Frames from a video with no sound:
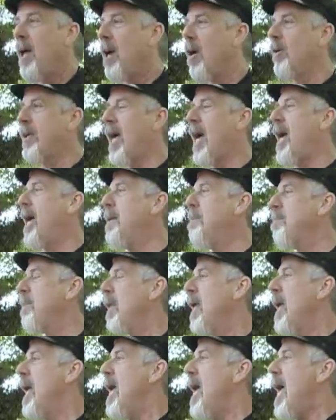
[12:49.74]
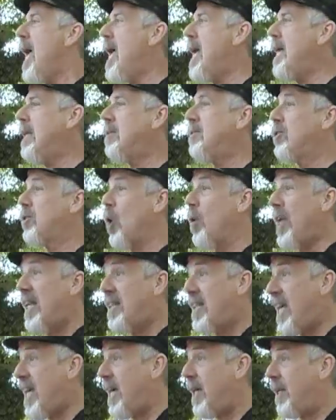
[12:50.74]
okay? And so they
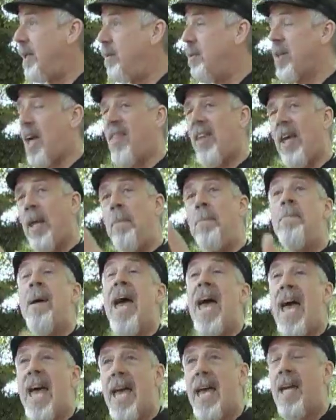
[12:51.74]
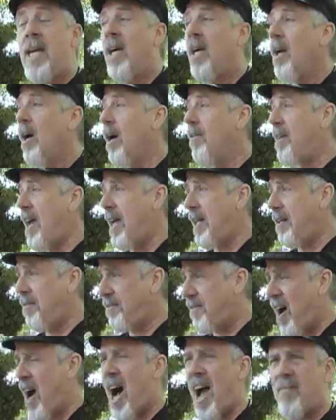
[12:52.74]
did. I think in May of
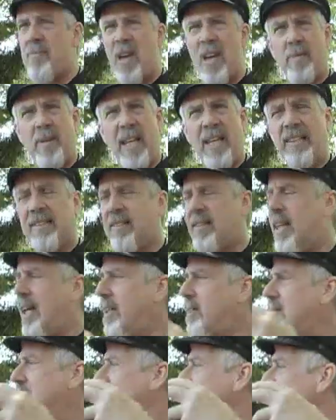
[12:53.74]
85, maybe in 86.